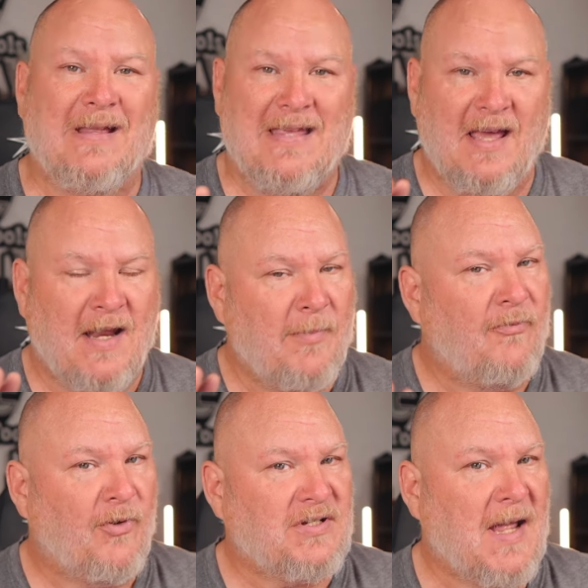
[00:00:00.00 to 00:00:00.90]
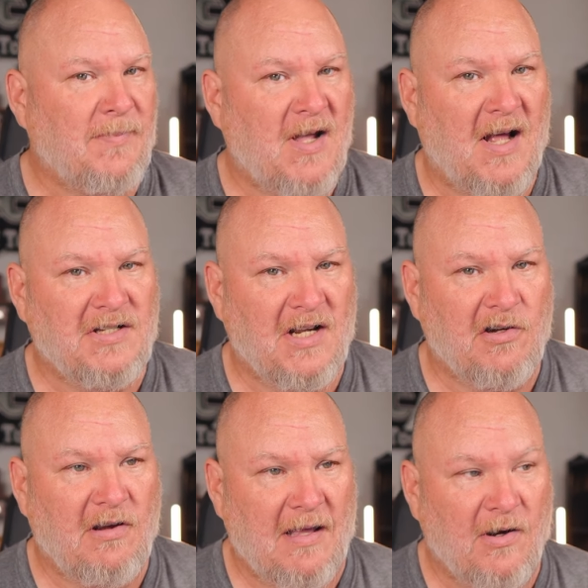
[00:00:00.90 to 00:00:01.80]
Again, I'm a full-time content
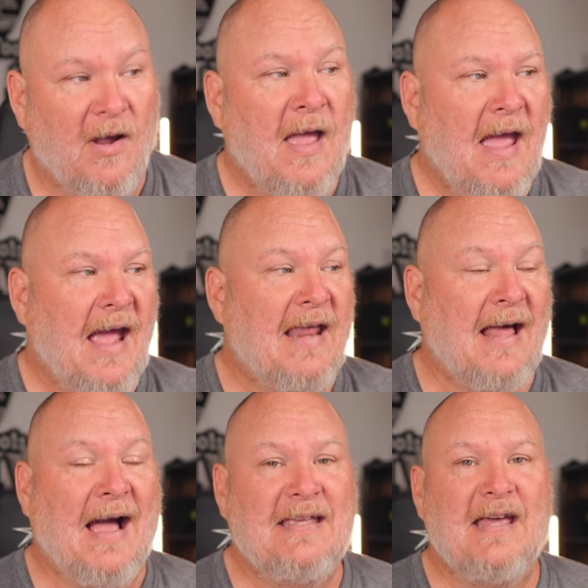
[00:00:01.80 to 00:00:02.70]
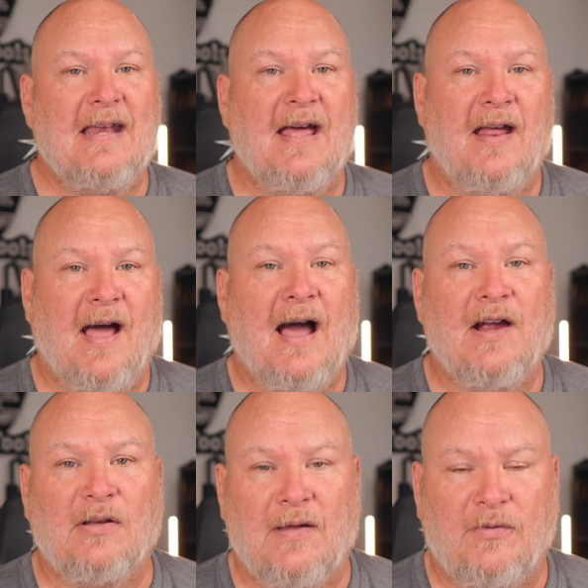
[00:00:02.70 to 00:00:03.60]
creator, and I get at
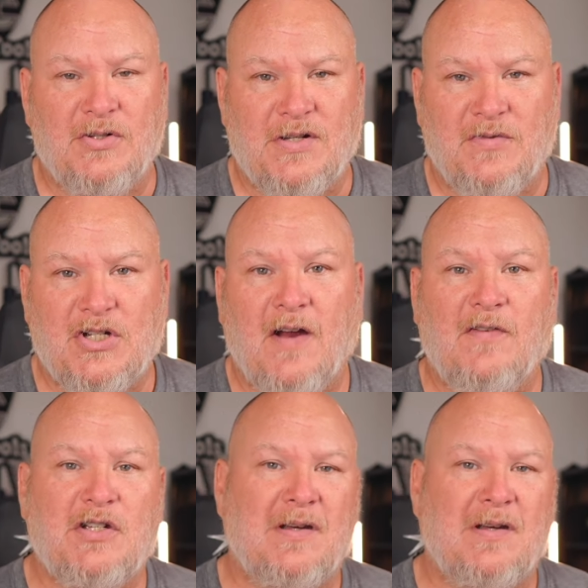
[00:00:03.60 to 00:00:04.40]
higher levels of service.